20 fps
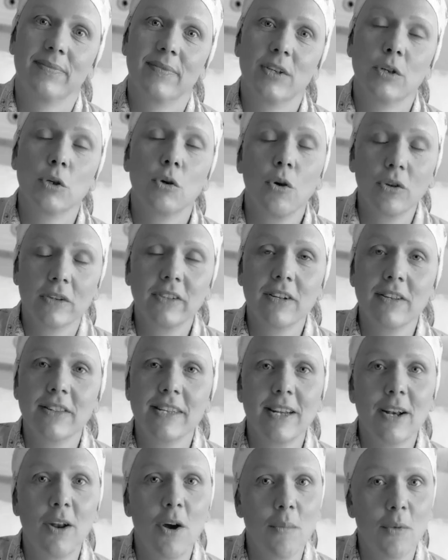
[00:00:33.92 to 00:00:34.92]
You've got to turn
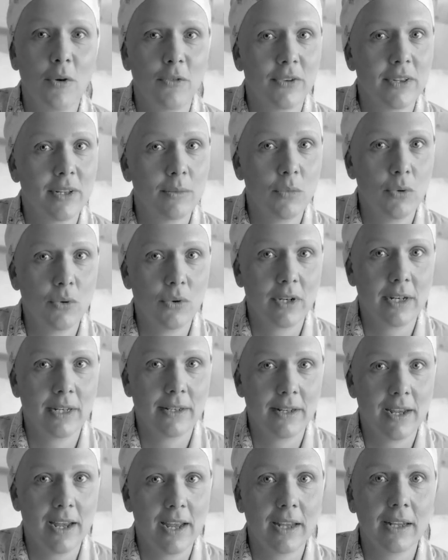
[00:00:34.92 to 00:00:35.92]
the alarm off in the
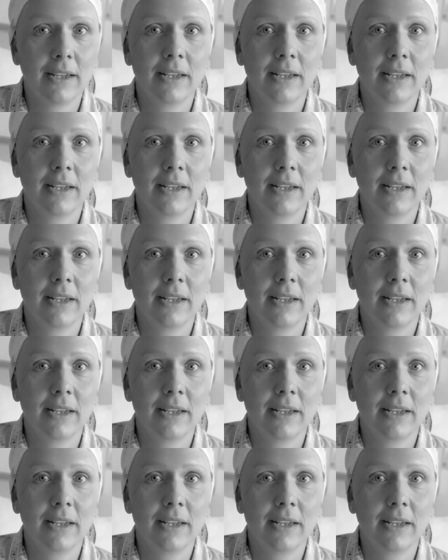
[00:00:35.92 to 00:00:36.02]
morning, yeah?